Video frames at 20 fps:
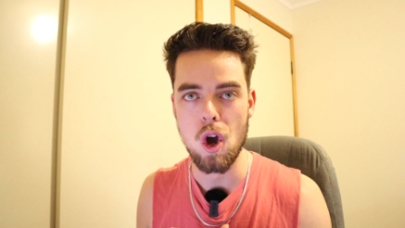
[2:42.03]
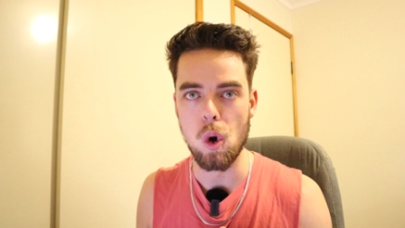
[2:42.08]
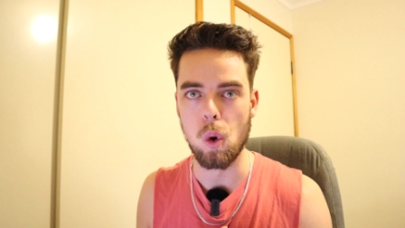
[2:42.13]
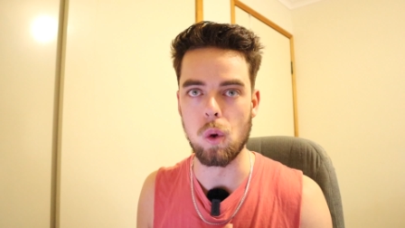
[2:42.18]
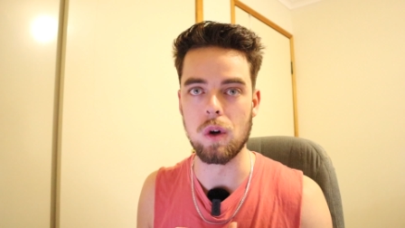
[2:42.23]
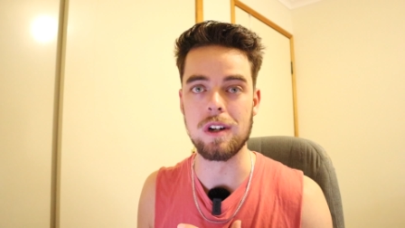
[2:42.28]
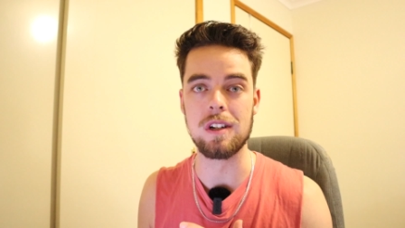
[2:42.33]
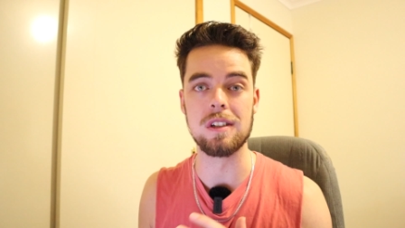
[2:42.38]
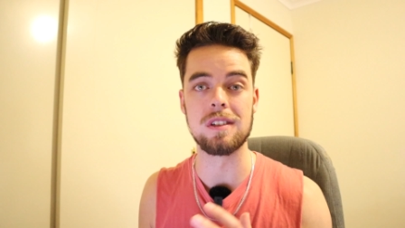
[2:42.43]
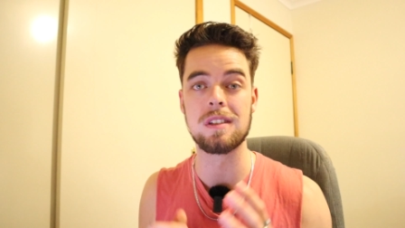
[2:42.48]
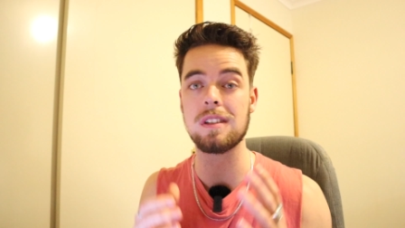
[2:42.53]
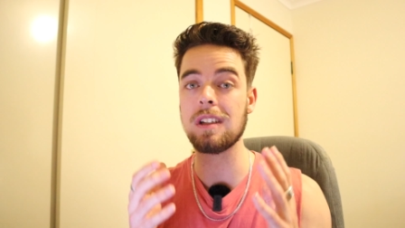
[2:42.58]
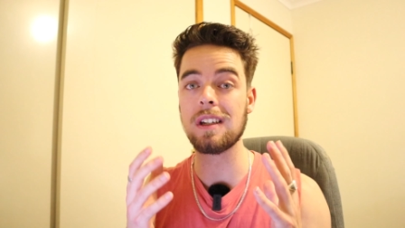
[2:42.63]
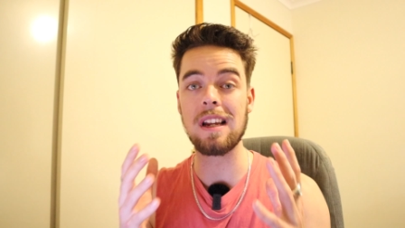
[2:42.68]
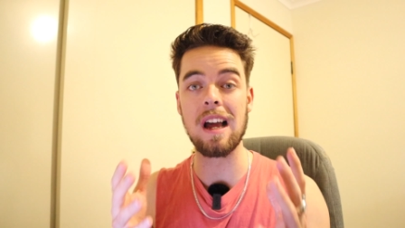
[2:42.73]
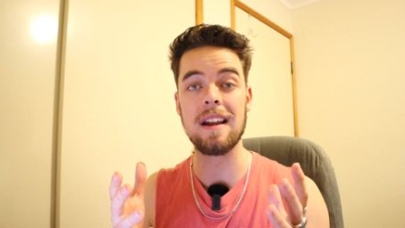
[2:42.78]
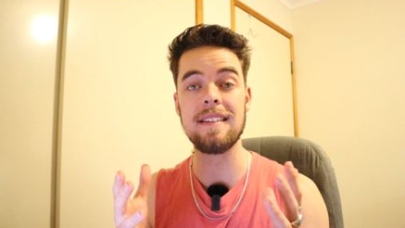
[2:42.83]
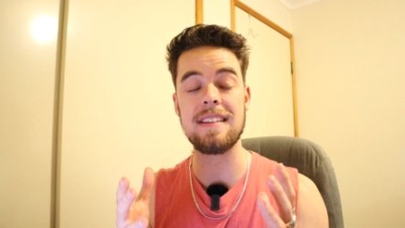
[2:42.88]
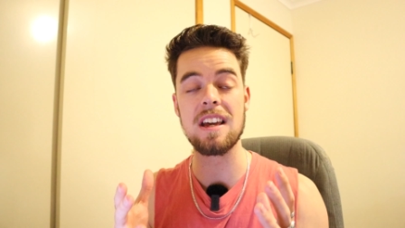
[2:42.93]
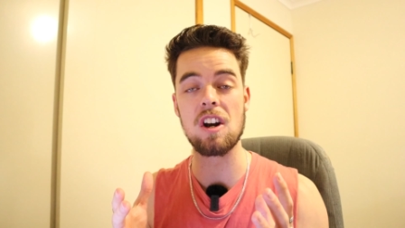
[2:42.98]
or to just
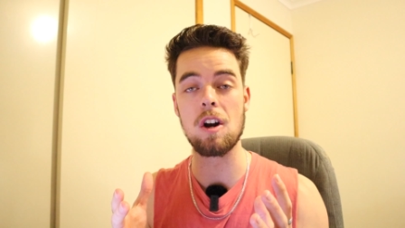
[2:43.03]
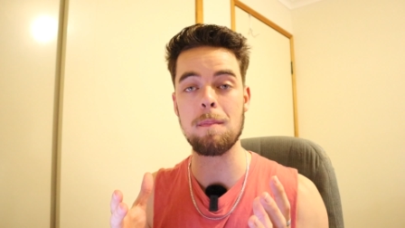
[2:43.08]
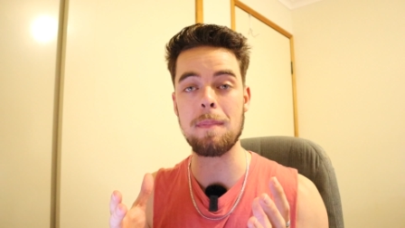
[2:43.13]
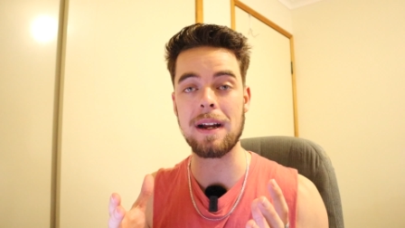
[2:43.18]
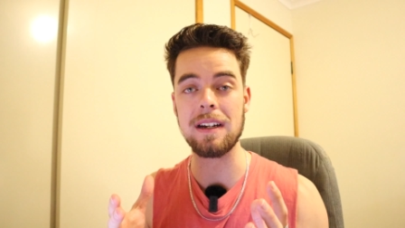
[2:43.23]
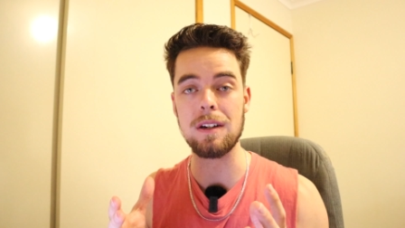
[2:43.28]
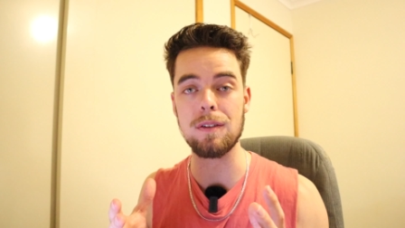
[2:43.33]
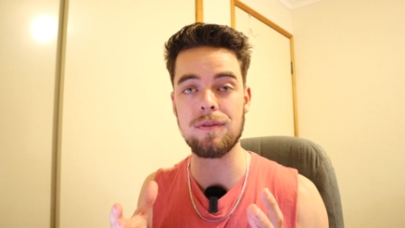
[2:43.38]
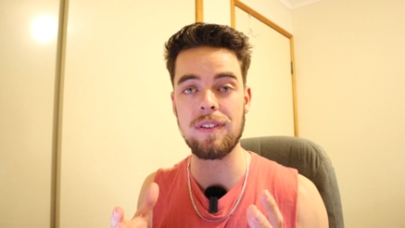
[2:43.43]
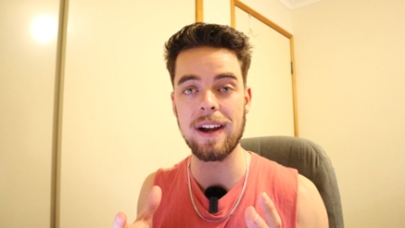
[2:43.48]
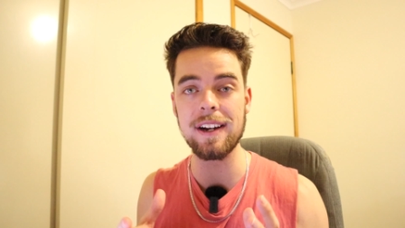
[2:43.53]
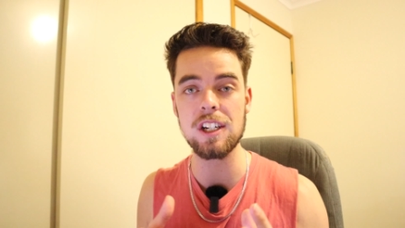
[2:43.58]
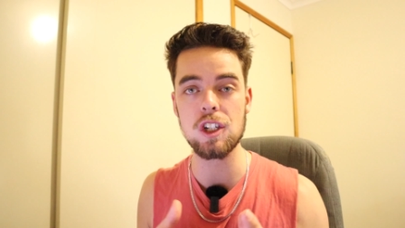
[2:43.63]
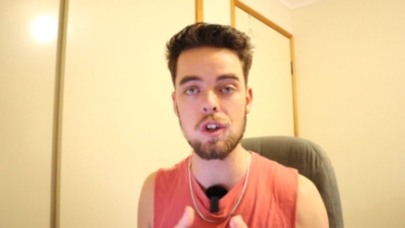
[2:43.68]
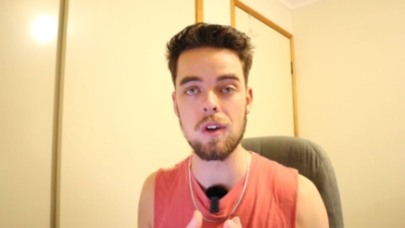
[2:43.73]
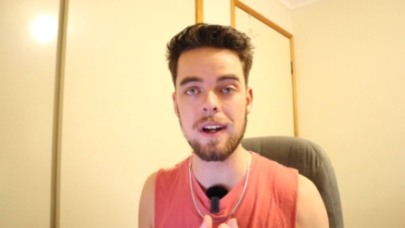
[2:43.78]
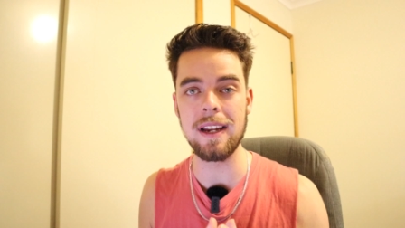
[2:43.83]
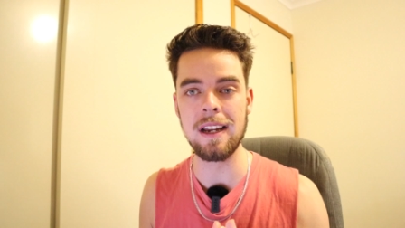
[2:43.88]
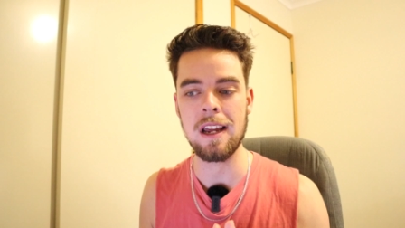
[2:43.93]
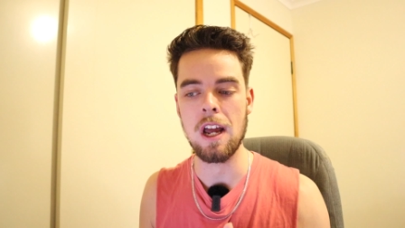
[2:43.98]
cut down on
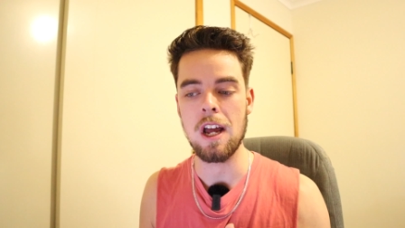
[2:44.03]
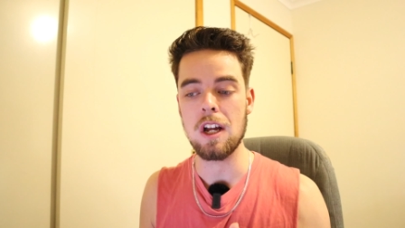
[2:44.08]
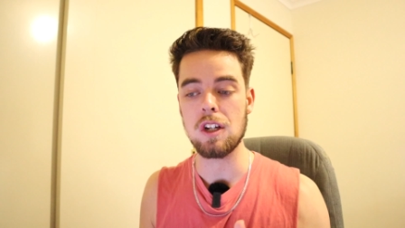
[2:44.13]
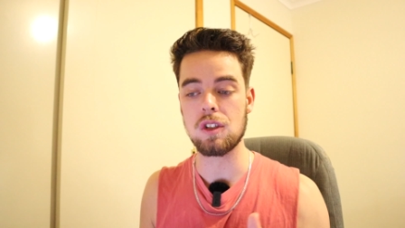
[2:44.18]
manufacturing.